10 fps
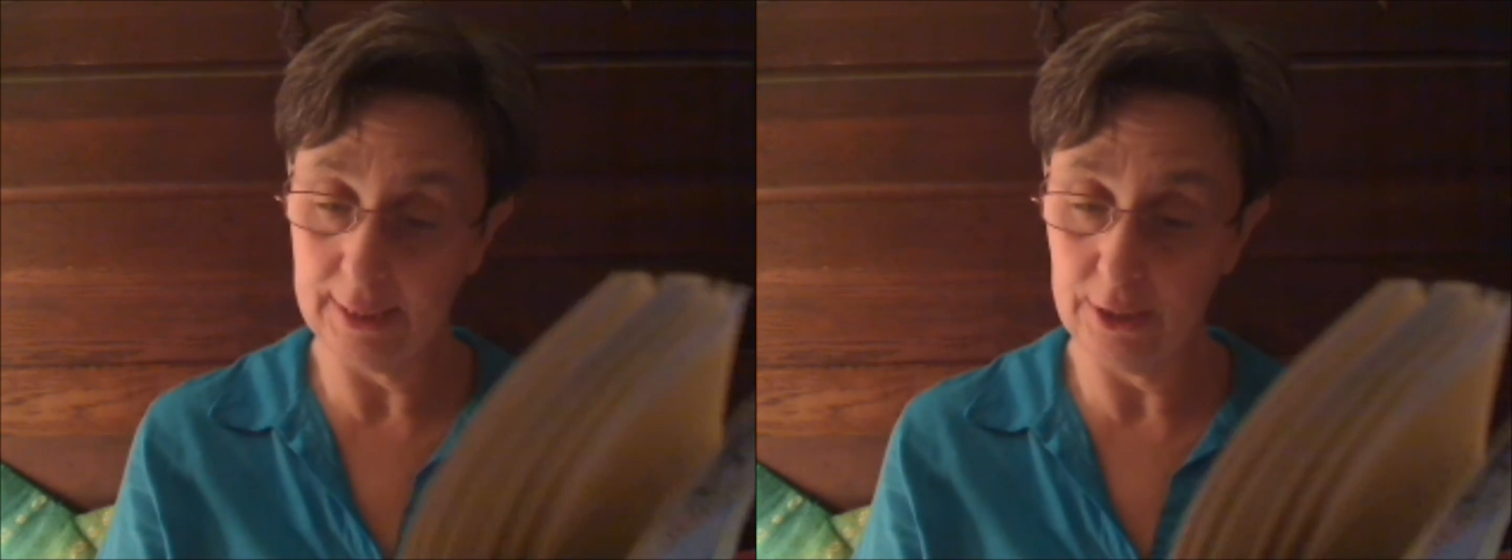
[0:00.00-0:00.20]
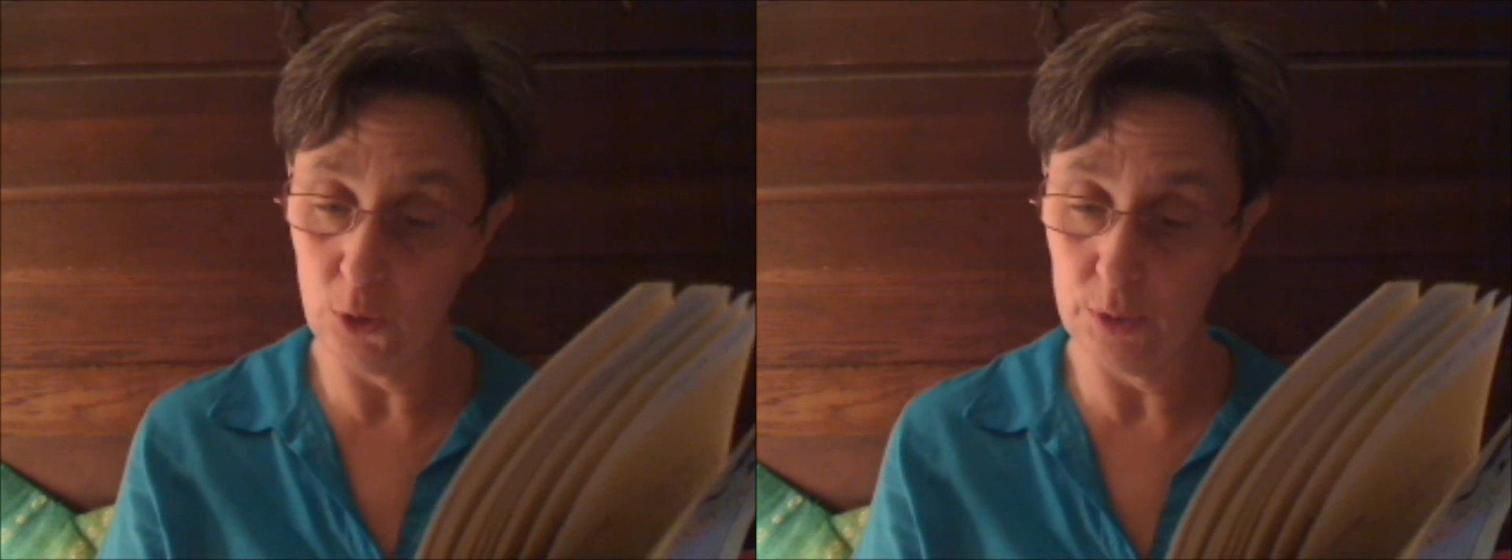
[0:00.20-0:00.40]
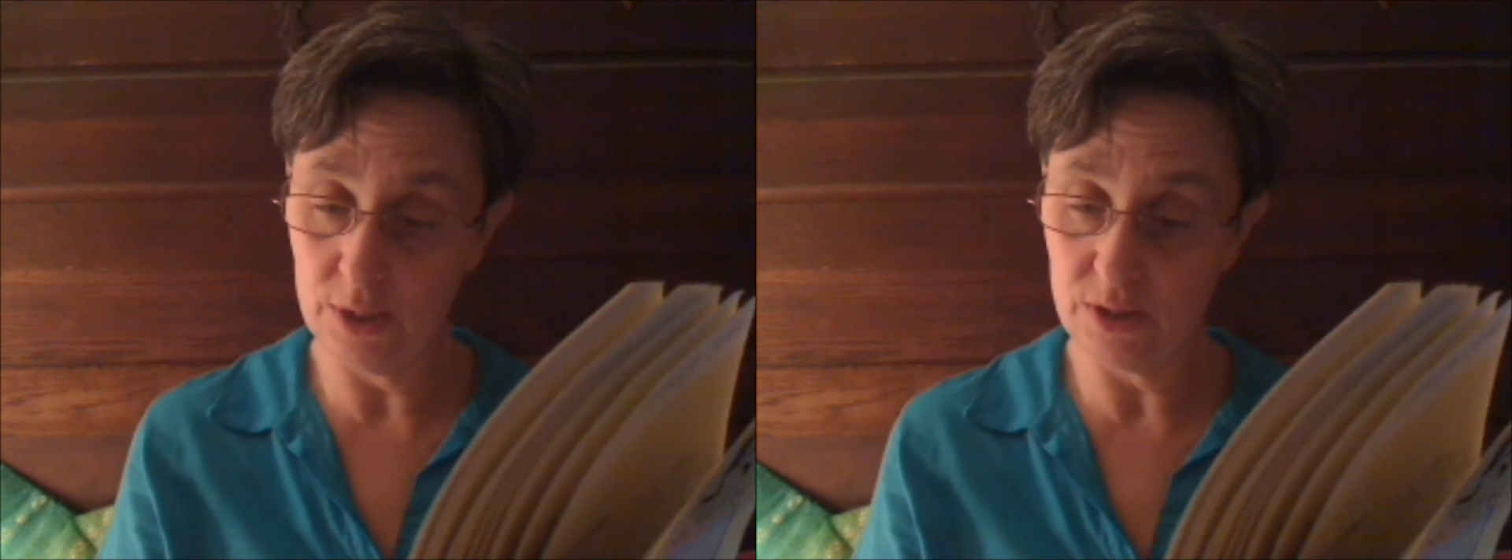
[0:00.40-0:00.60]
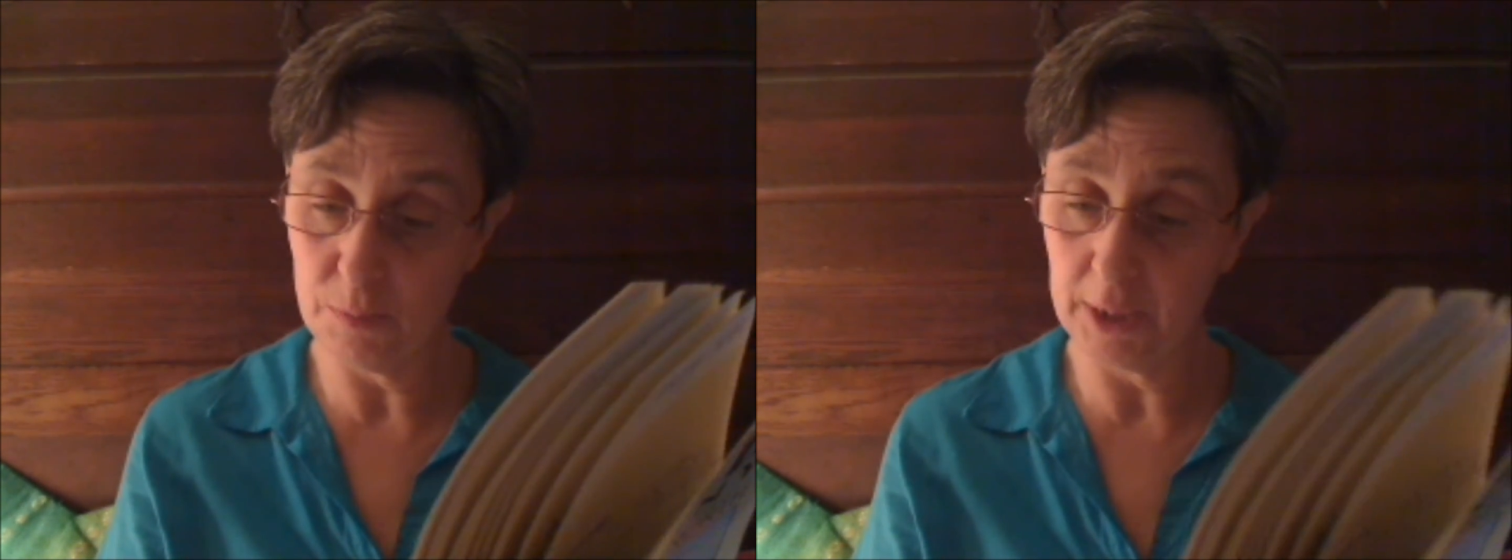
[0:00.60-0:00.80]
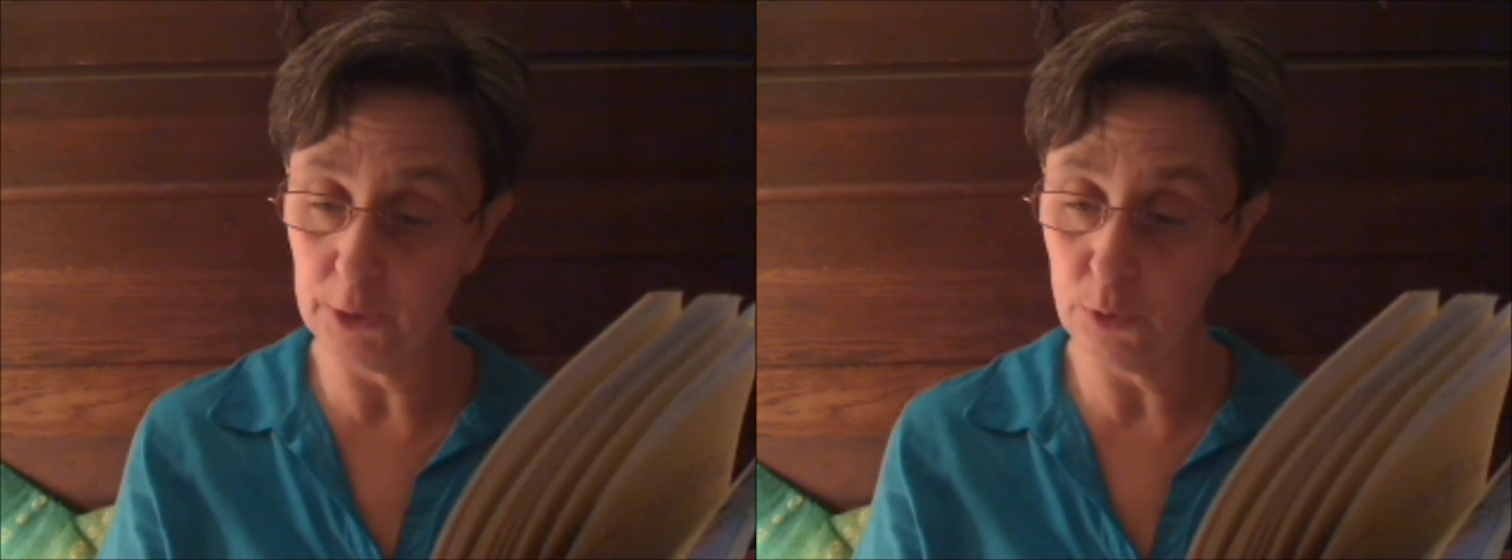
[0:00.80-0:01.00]
known as
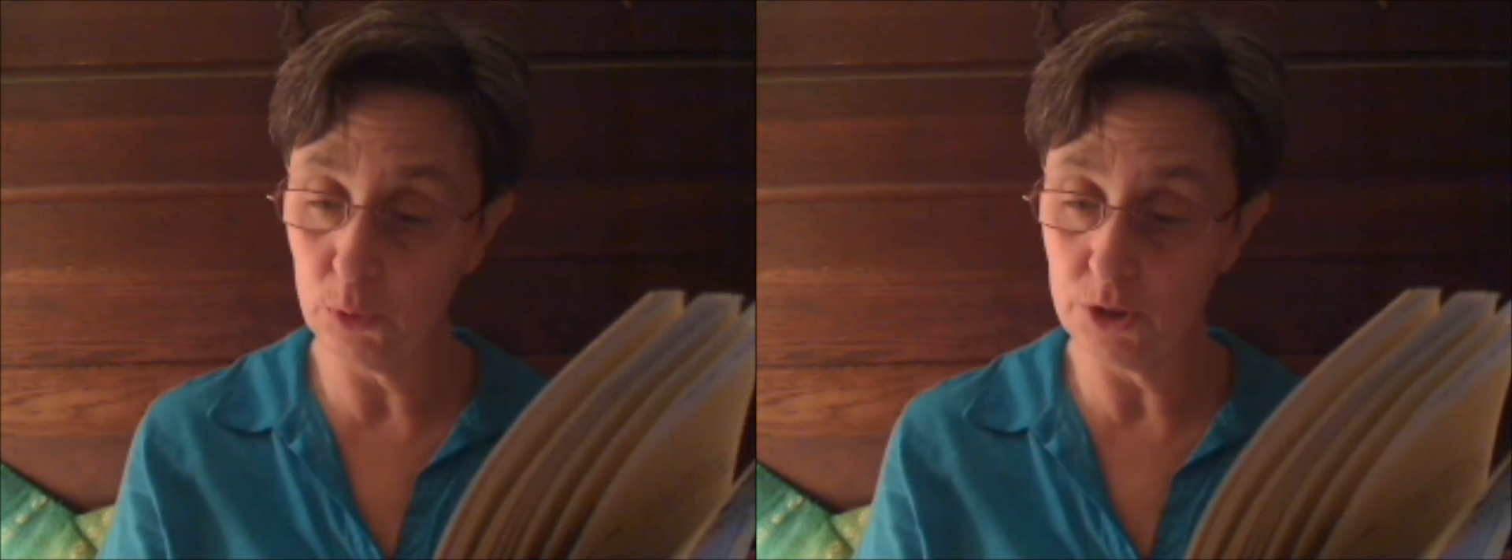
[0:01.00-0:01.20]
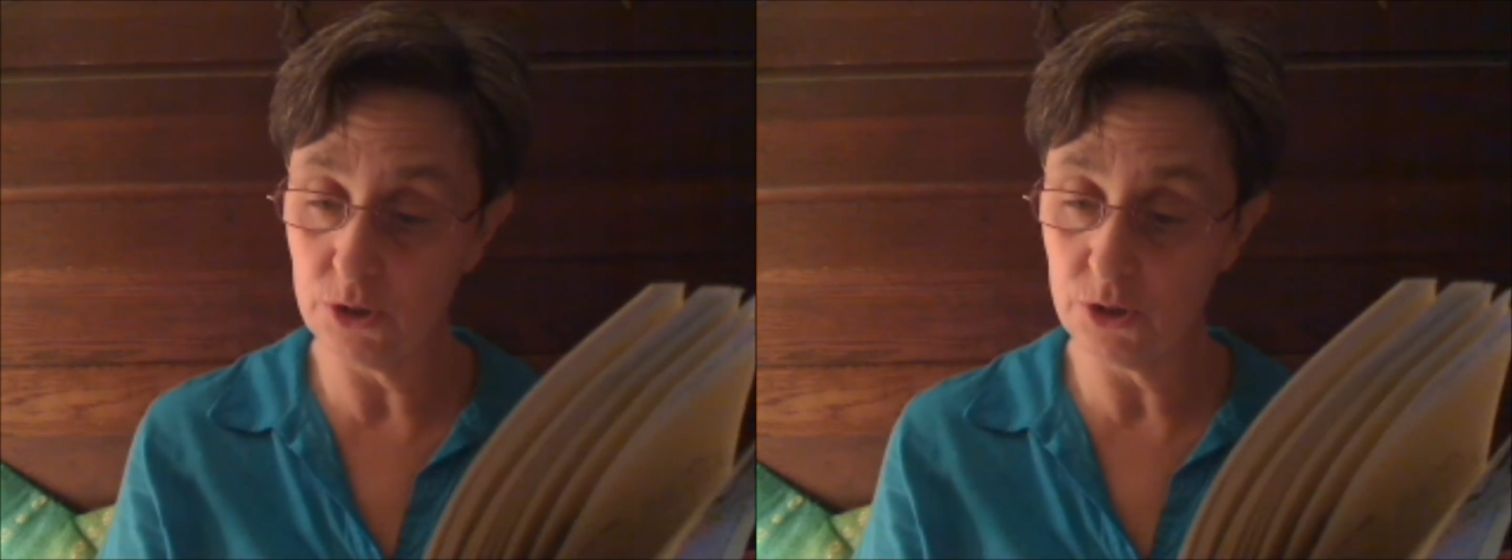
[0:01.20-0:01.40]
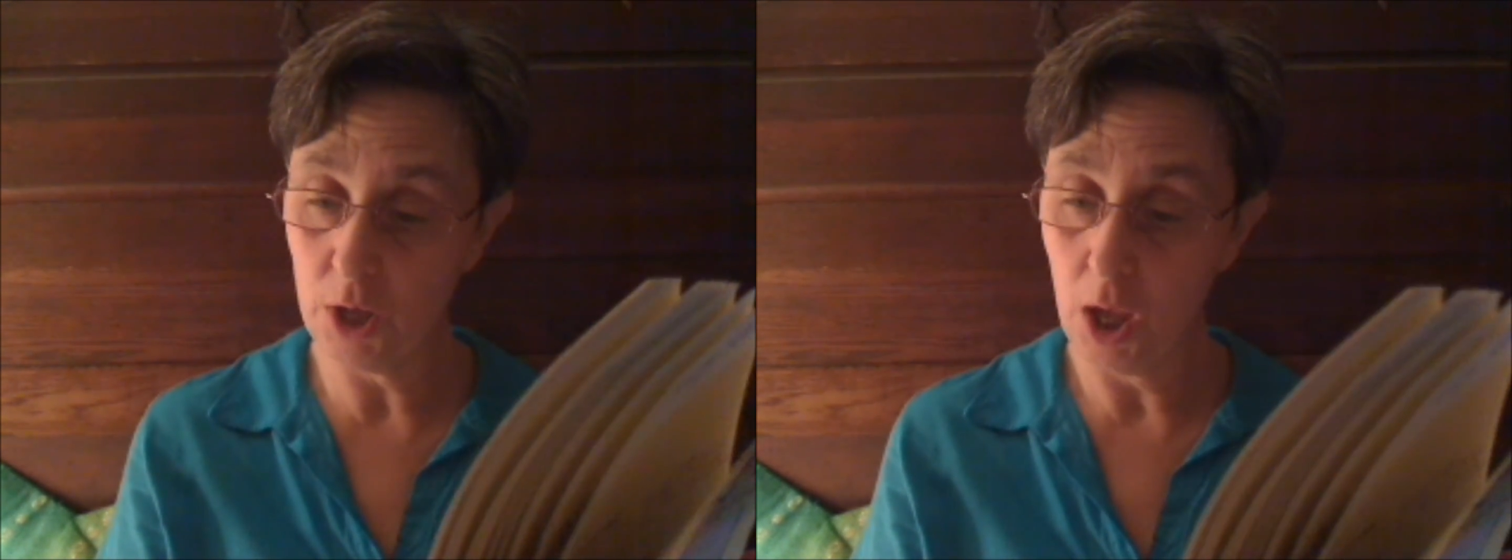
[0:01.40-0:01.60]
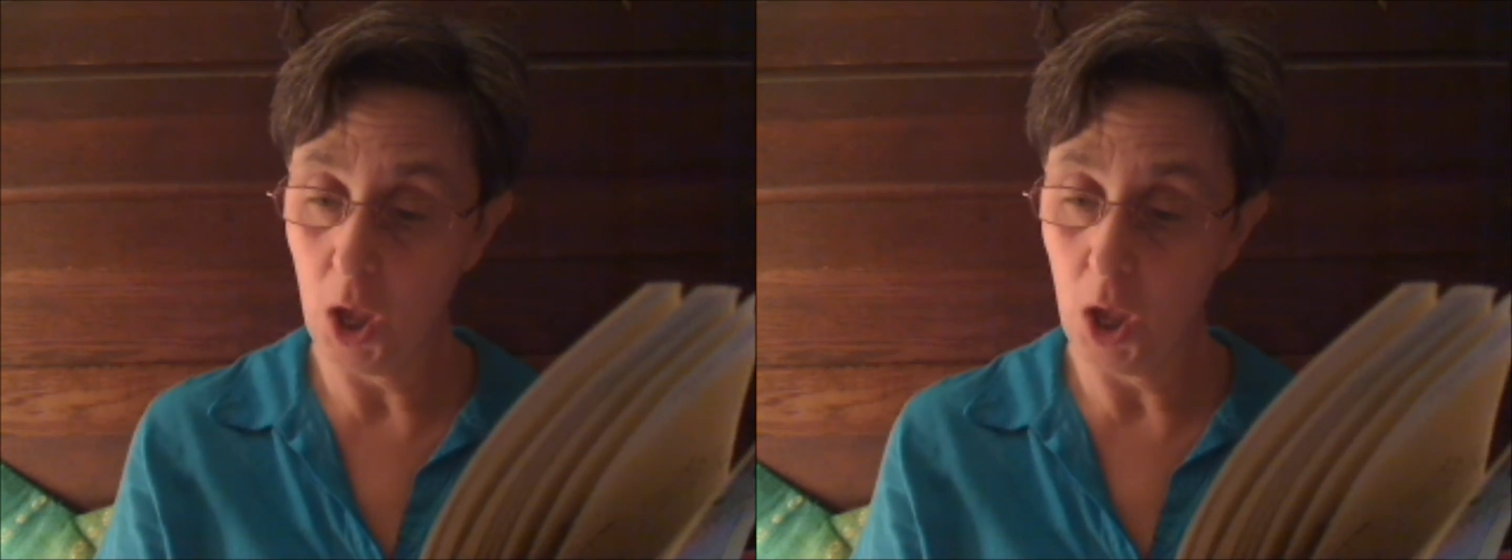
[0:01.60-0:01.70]
Microtus